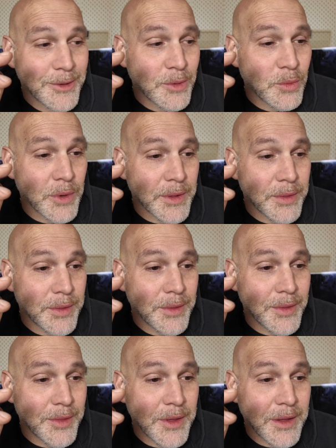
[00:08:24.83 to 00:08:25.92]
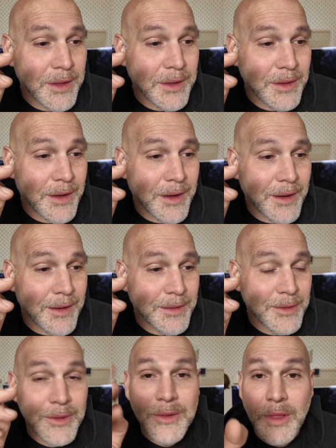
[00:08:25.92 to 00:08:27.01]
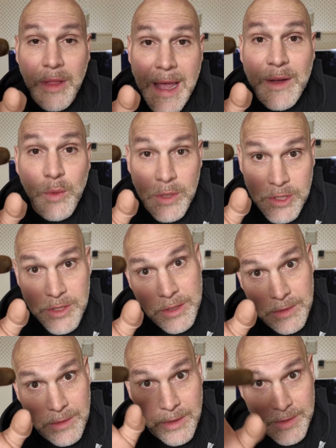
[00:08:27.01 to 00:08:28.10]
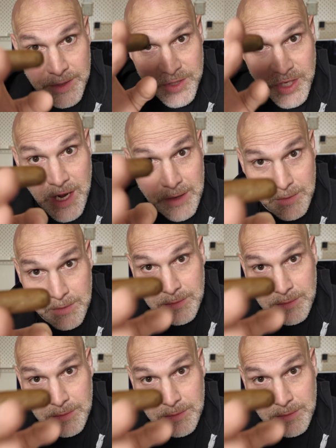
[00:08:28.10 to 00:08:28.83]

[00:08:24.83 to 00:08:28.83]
with the language on this channel.